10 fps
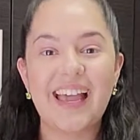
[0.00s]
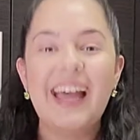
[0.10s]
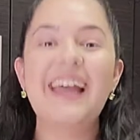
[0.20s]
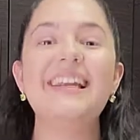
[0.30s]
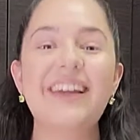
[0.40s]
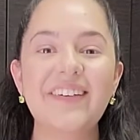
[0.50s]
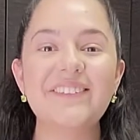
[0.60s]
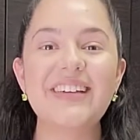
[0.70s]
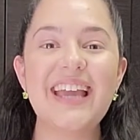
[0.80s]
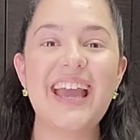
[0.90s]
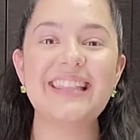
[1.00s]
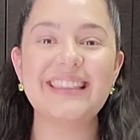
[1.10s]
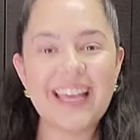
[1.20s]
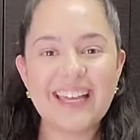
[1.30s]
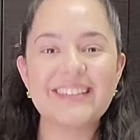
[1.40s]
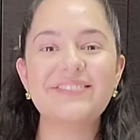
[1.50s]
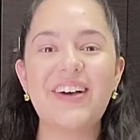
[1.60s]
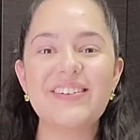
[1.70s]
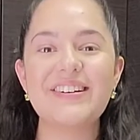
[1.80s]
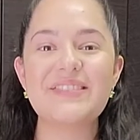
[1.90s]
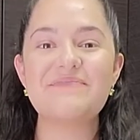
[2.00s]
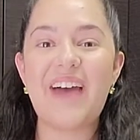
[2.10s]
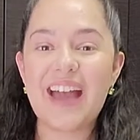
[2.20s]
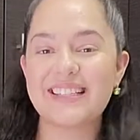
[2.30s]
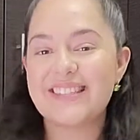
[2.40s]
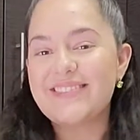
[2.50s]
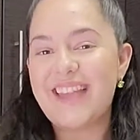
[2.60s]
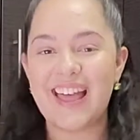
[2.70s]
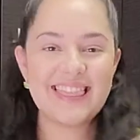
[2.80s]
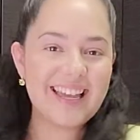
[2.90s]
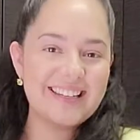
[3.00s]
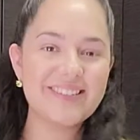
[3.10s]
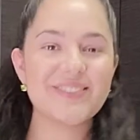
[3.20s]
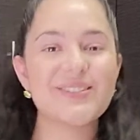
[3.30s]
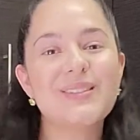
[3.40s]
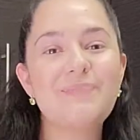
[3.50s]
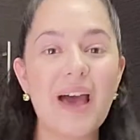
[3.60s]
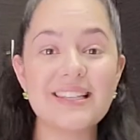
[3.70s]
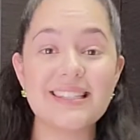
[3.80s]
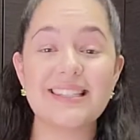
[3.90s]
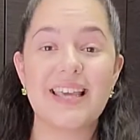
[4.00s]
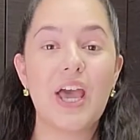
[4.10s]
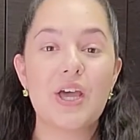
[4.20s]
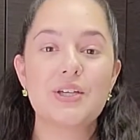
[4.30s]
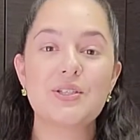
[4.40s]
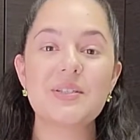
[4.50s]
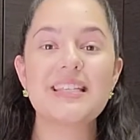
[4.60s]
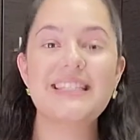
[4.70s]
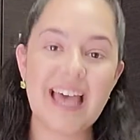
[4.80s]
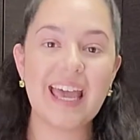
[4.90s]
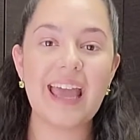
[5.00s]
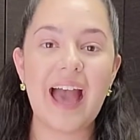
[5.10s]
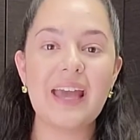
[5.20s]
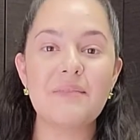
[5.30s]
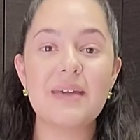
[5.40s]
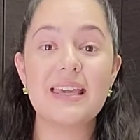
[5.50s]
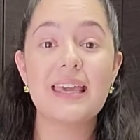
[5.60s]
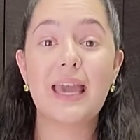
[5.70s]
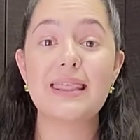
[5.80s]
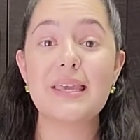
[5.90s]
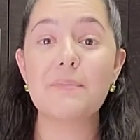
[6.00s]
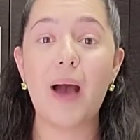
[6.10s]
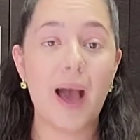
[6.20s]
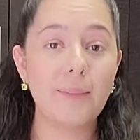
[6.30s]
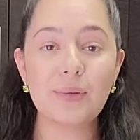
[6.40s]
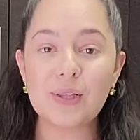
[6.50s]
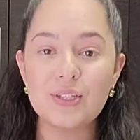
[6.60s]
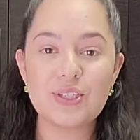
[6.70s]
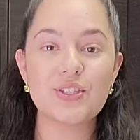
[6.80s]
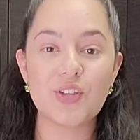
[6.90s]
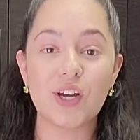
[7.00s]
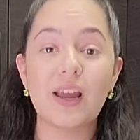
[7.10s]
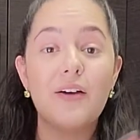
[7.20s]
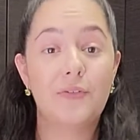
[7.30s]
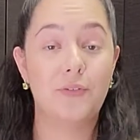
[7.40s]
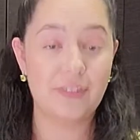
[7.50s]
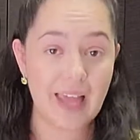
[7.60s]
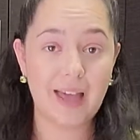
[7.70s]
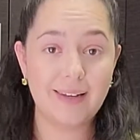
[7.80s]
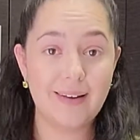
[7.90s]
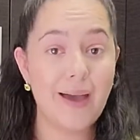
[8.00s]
Hello mi gente and welcome back to Nata Knows Best. So today I am making the popular dessert flan.